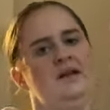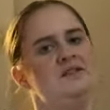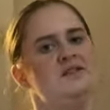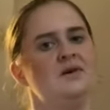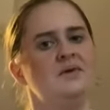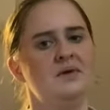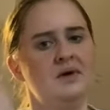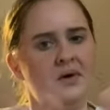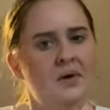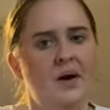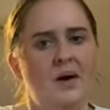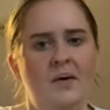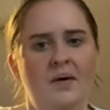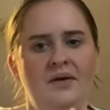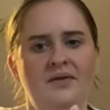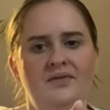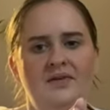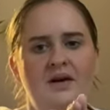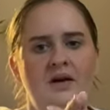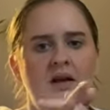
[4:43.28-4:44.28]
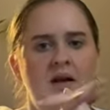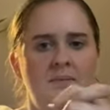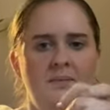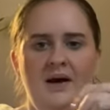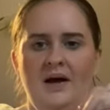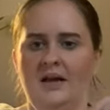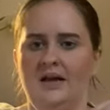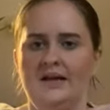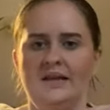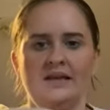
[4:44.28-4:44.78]
don't know how I feel
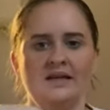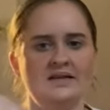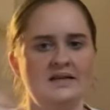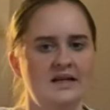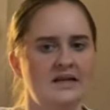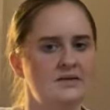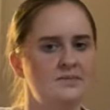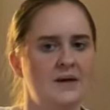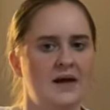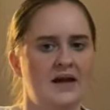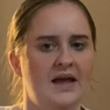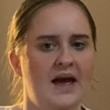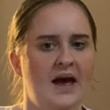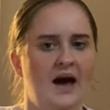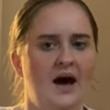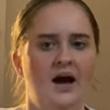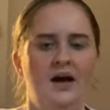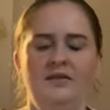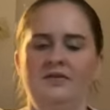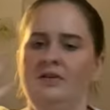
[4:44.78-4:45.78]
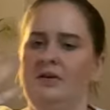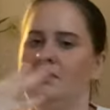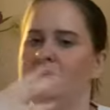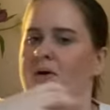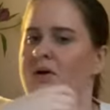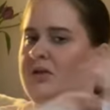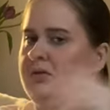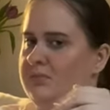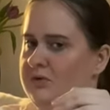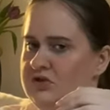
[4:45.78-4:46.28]
about like the stick back hair. I feel
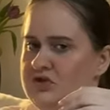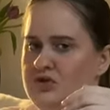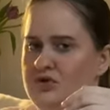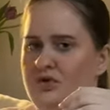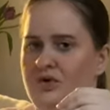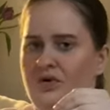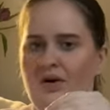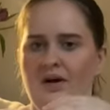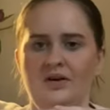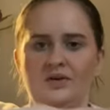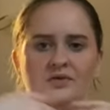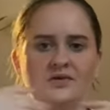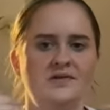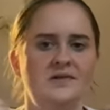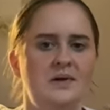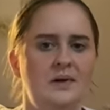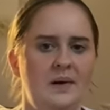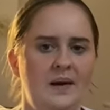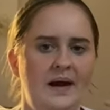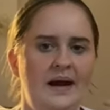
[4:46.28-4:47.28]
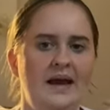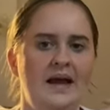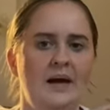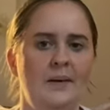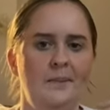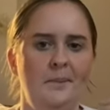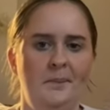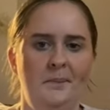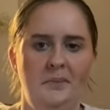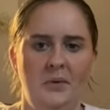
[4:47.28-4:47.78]
both mature and also like
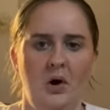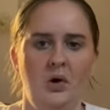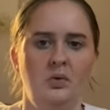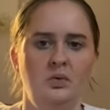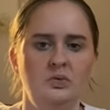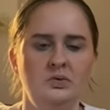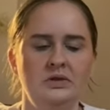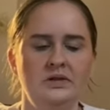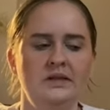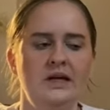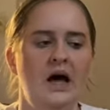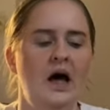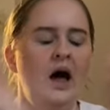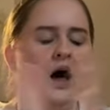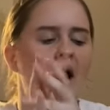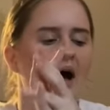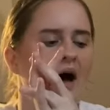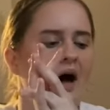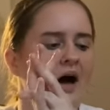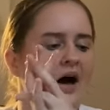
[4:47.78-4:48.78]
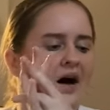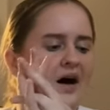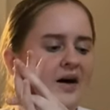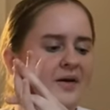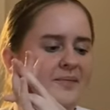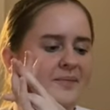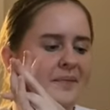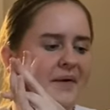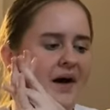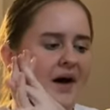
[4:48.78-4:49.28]
bold.
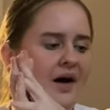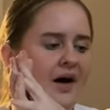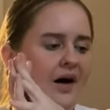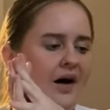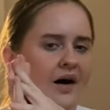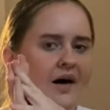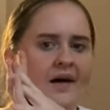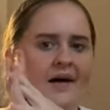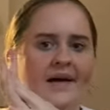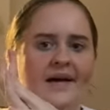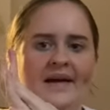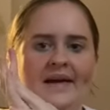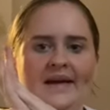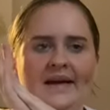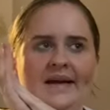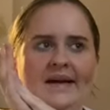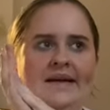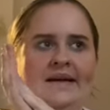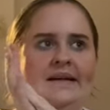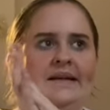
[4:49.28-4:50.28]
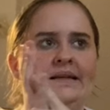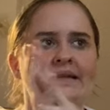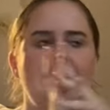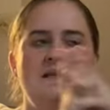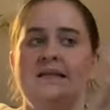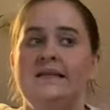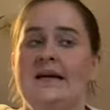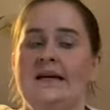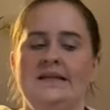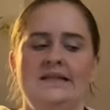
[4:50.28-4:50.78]
I
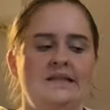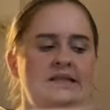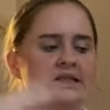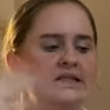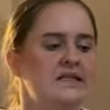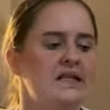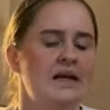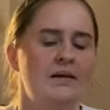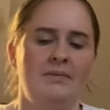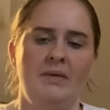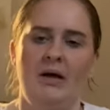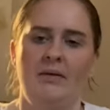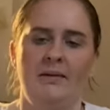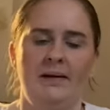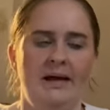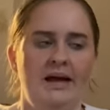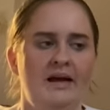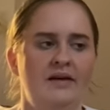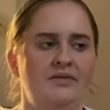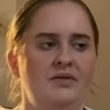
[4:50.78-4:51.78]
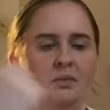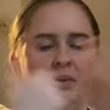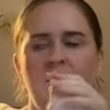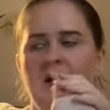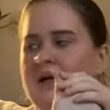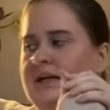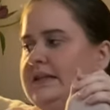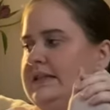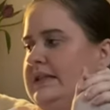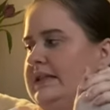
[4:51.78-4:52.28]
decided to slick back my hair for
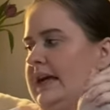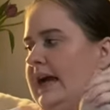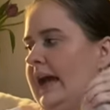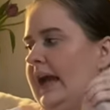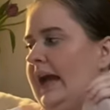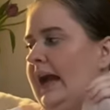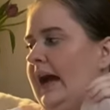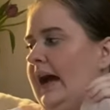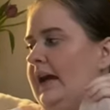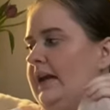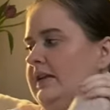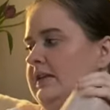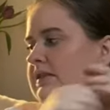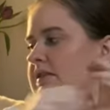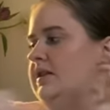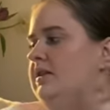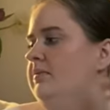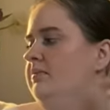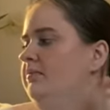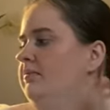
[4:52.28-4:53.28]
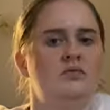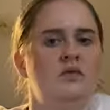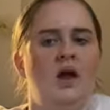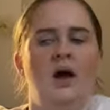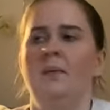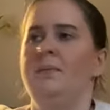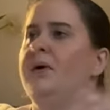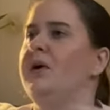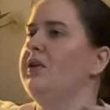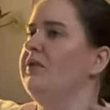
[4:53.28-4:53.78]
work today and
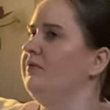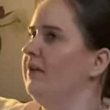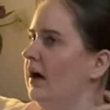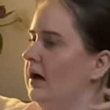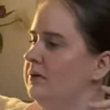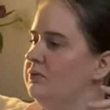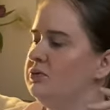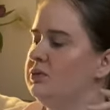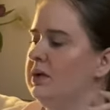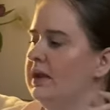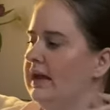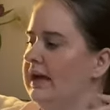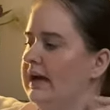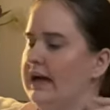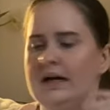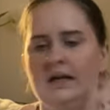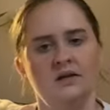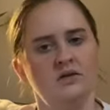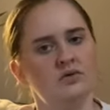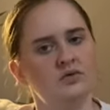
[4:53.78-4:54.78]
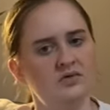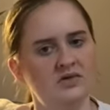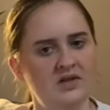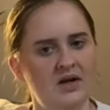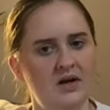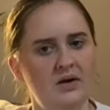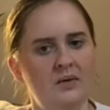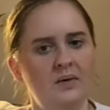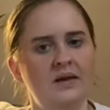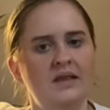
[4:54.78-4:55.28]
I both vibed with it, and also
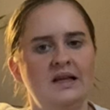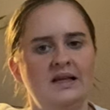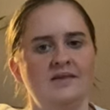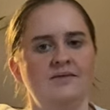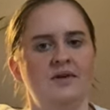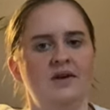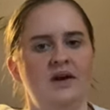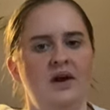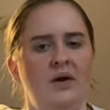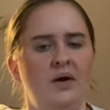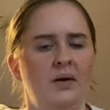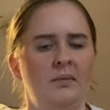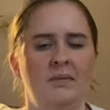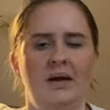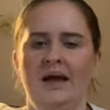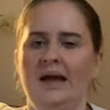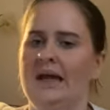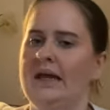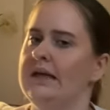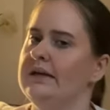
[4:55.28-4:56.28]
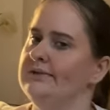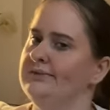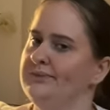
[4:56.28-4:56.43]
in this video I'm like,